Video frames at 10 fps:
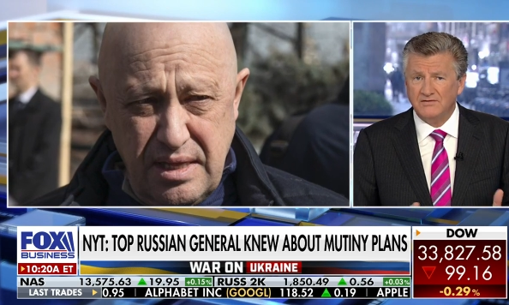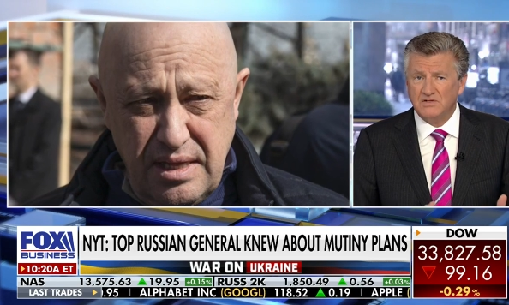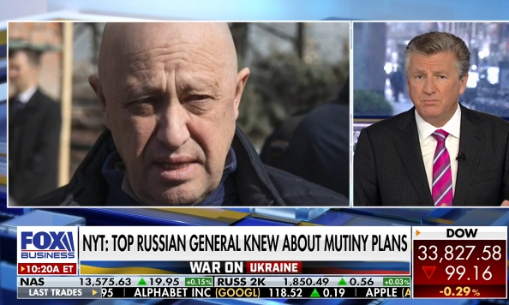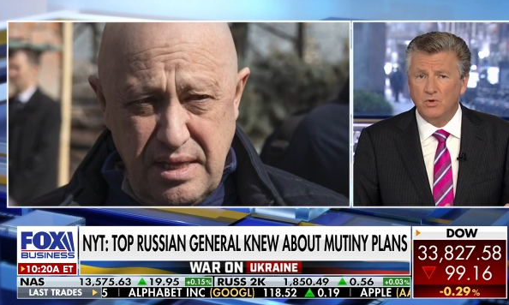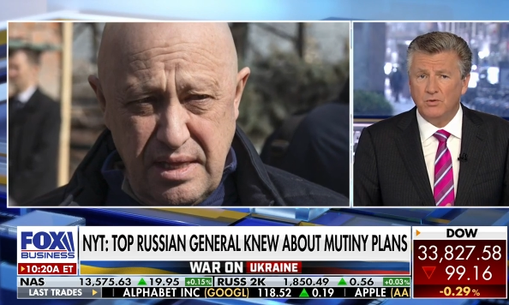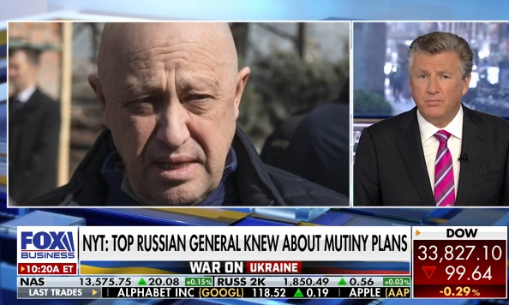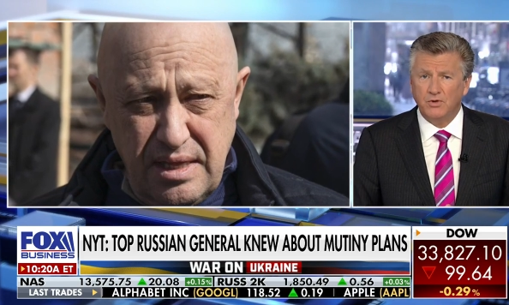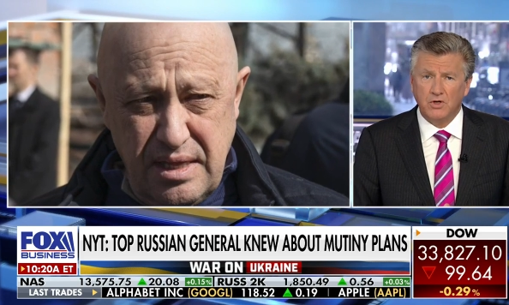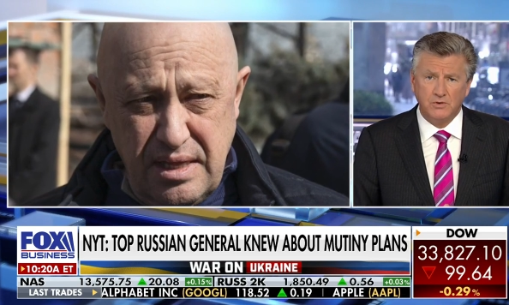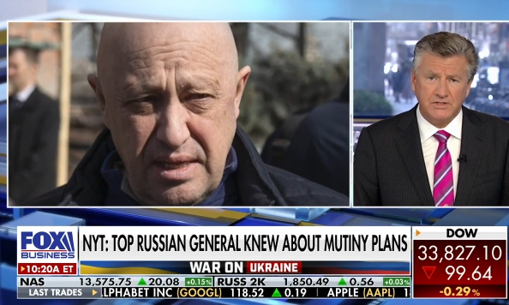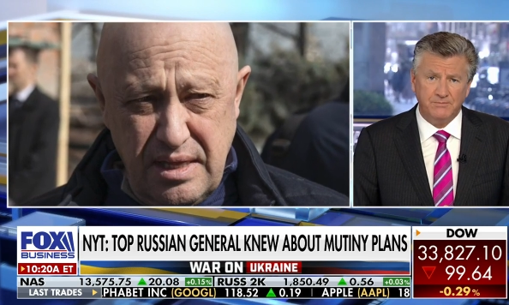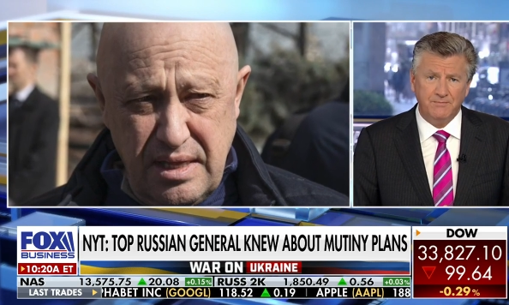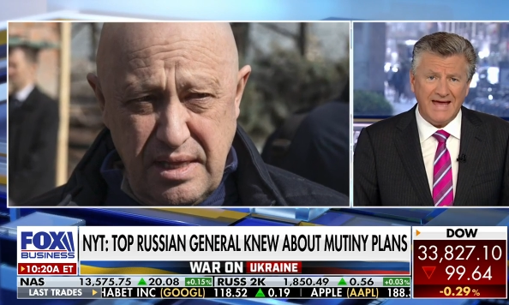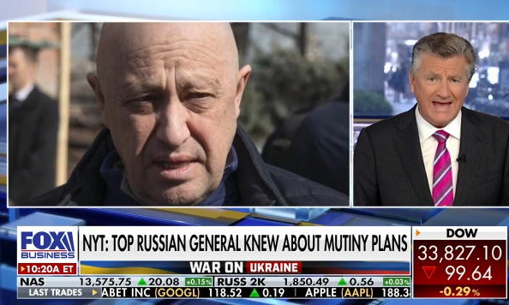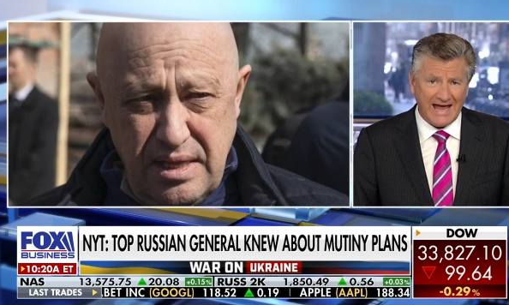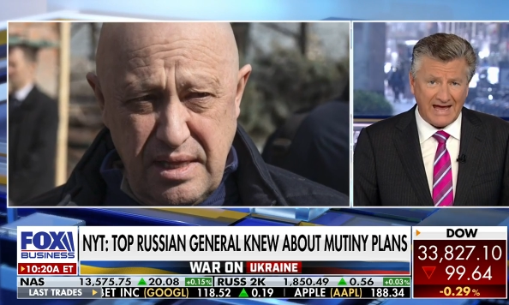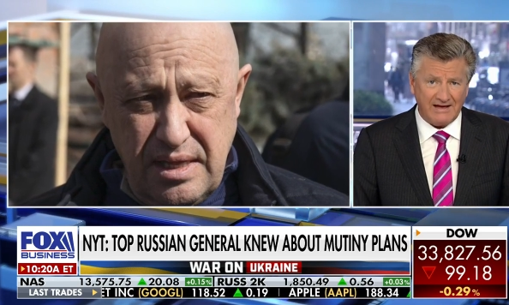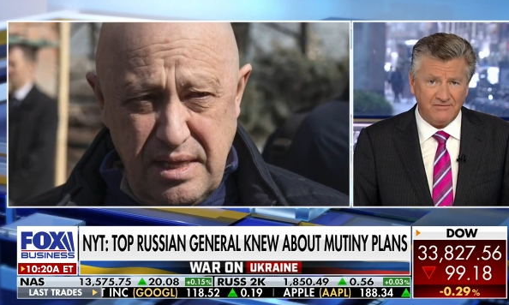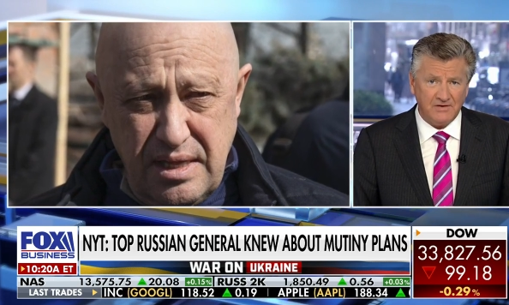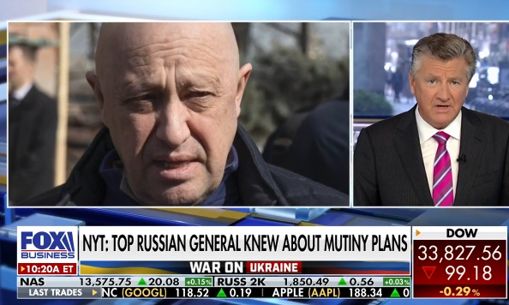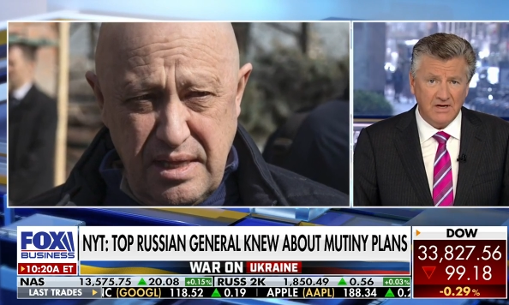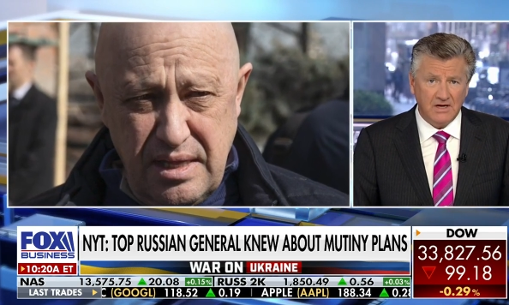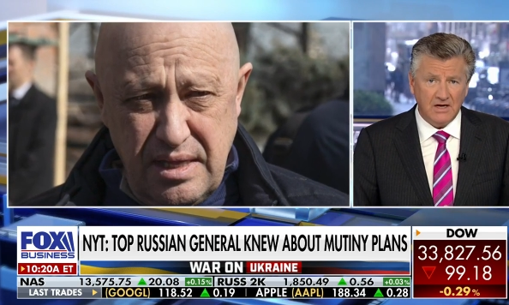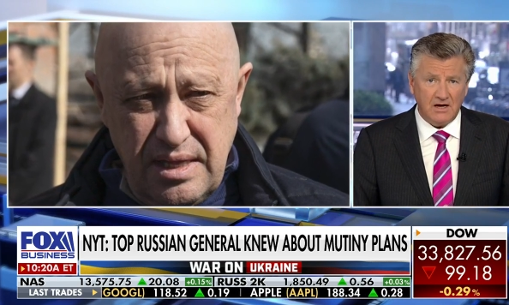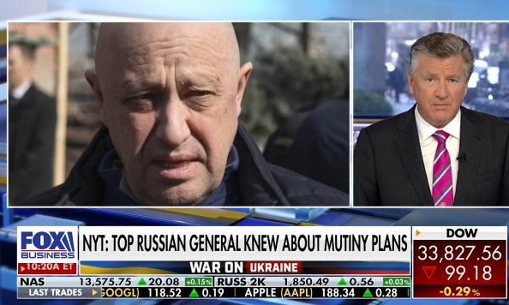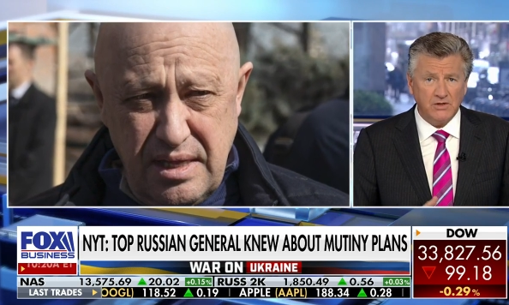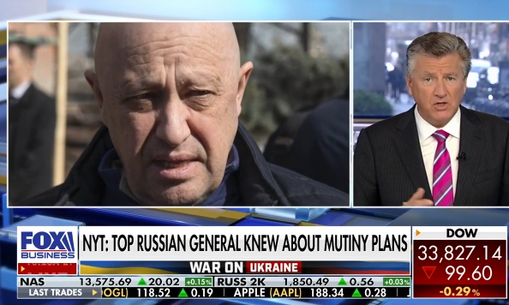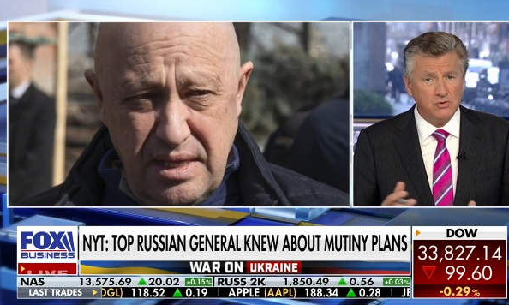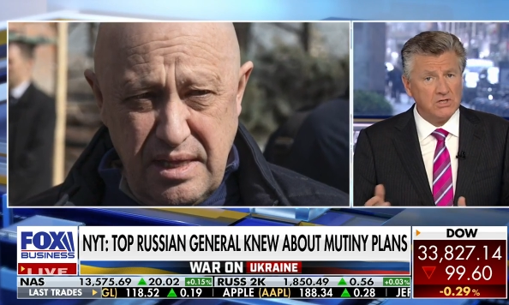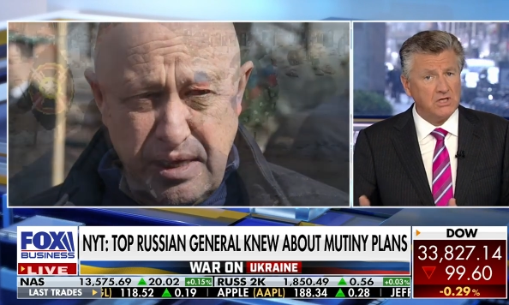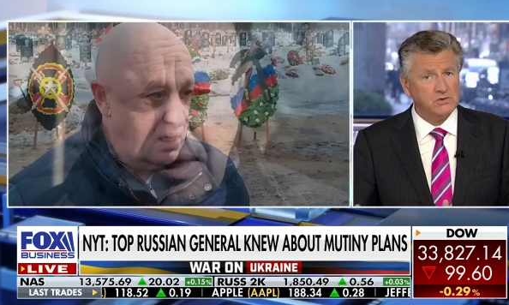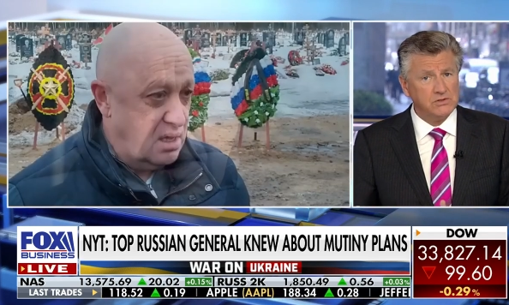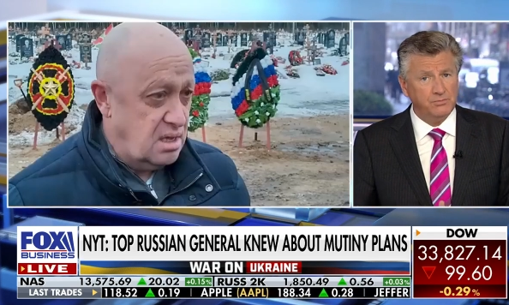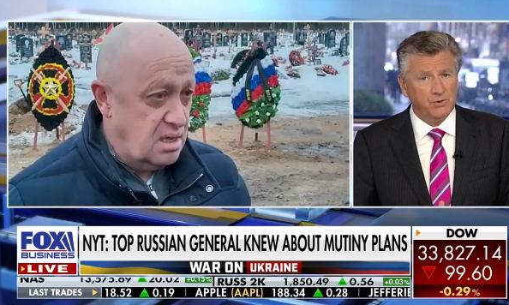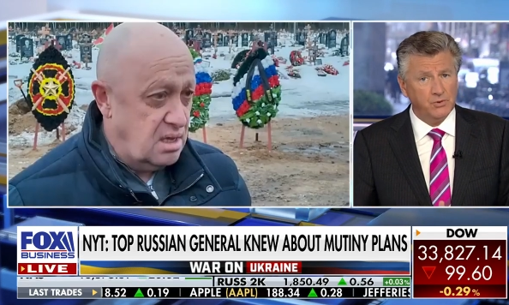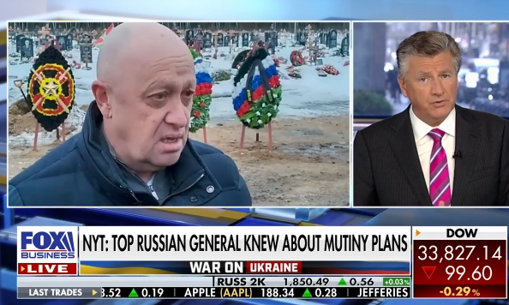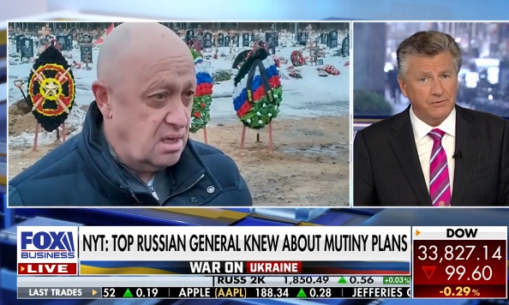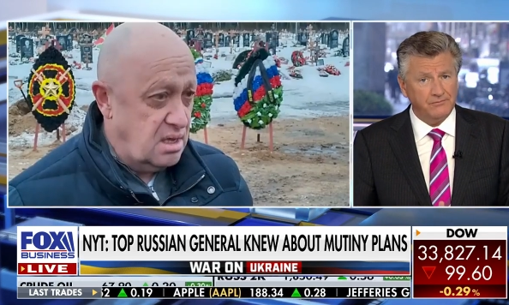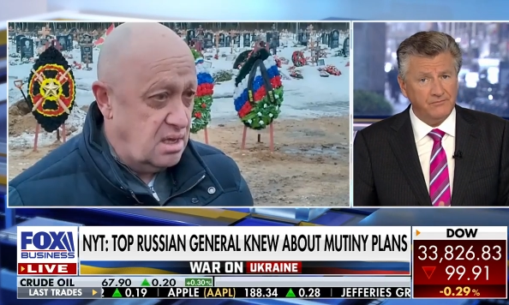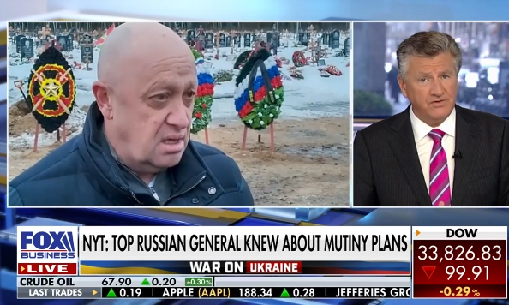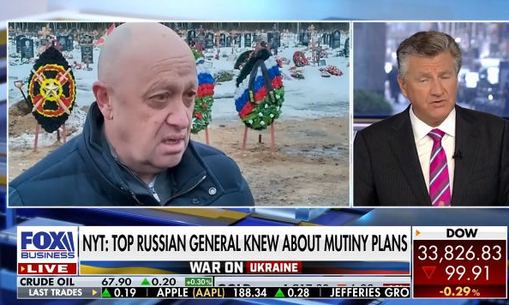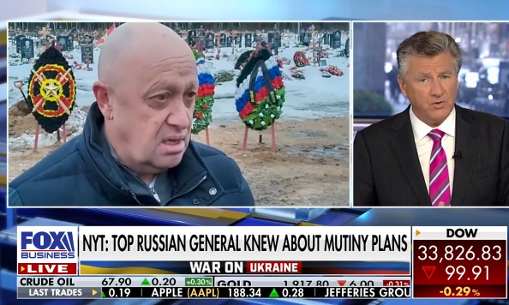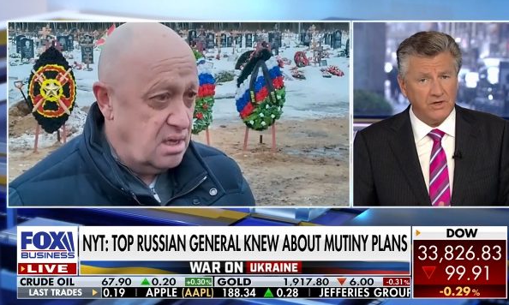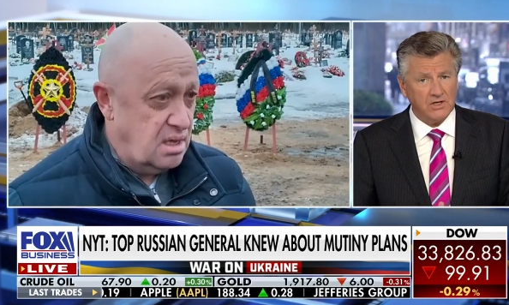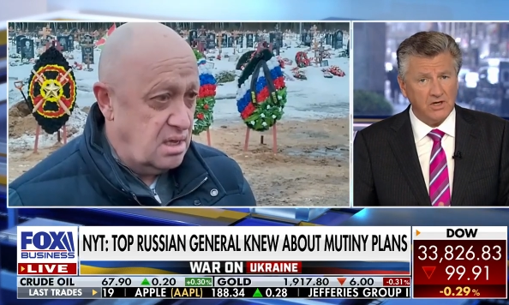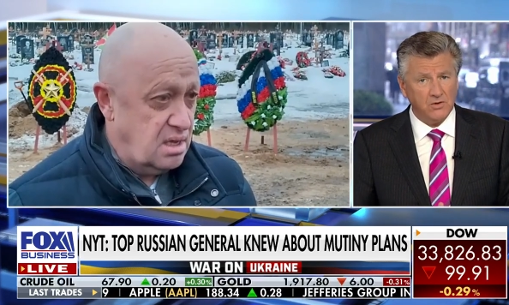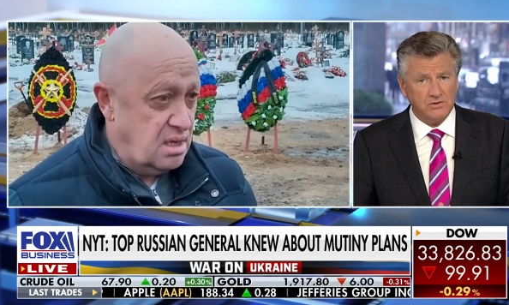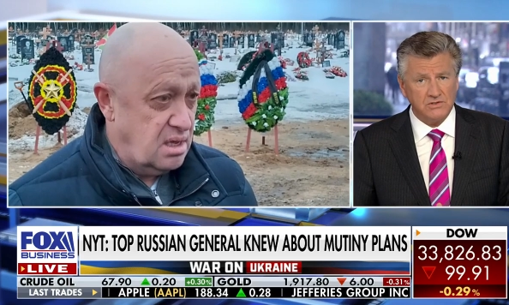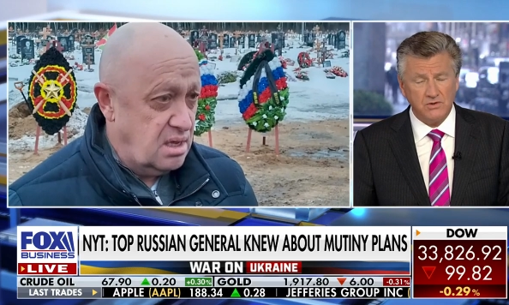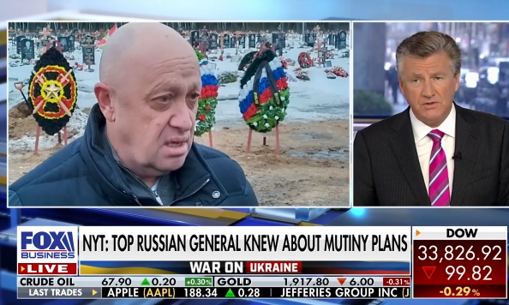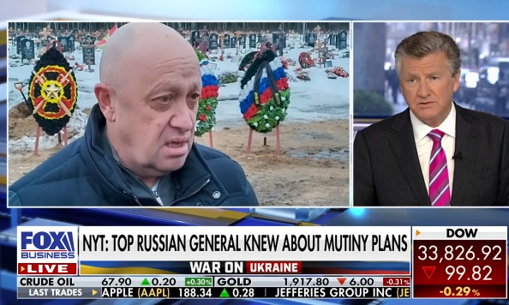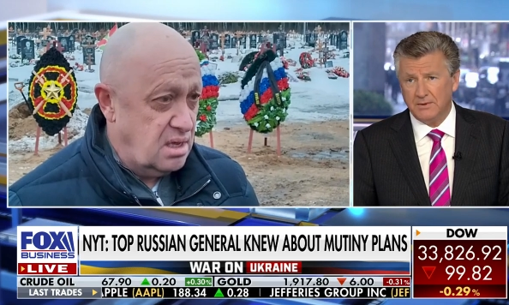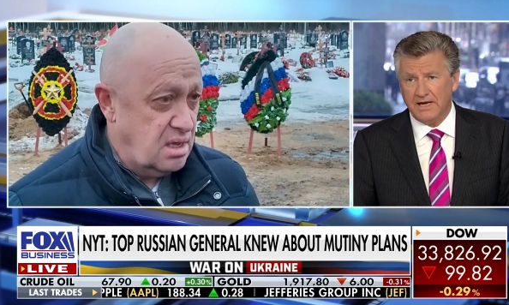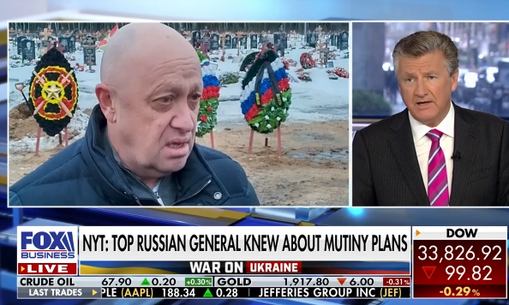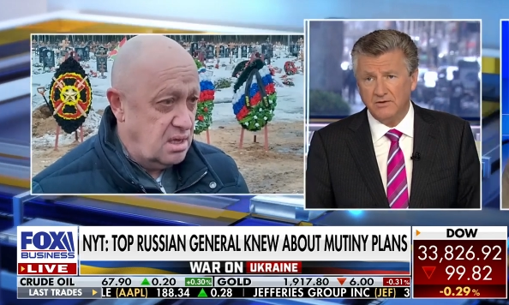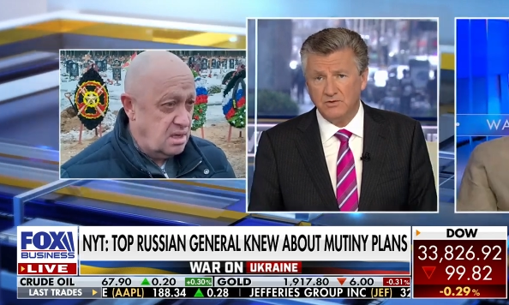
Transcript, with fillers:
Speaker 1: of support Prigozhin may have among those close to Putin. Victoria Coates joins me now to